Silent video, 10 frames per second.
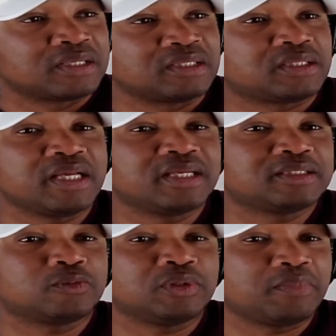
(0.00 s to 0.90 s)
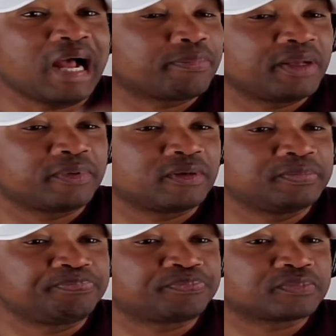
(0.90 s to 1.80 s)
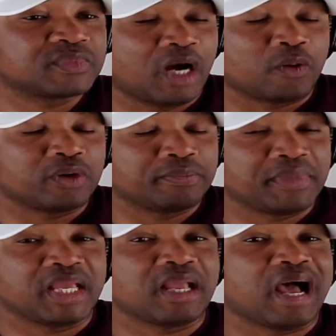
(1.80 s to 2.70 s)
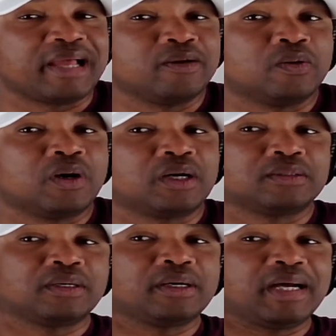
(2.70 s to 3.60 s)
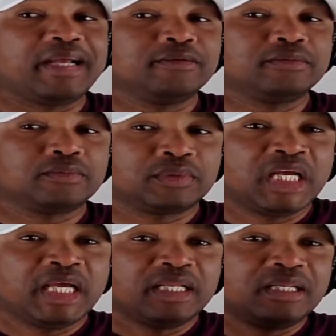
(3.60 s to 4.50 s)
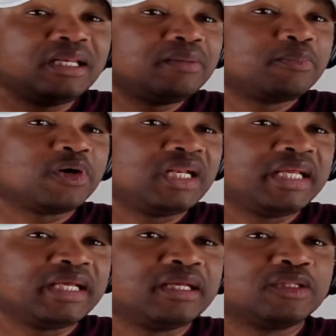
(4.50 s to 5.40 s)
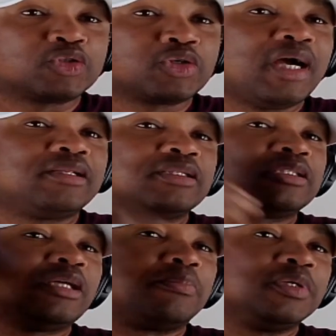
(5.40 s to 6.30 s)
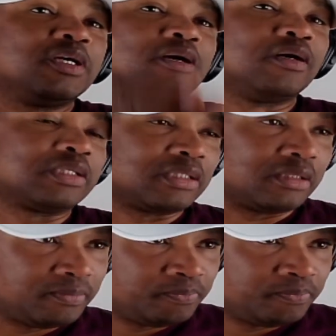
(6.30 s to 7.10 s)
The thing is with black people, or with me, I don't deliberately try to stop your hustle.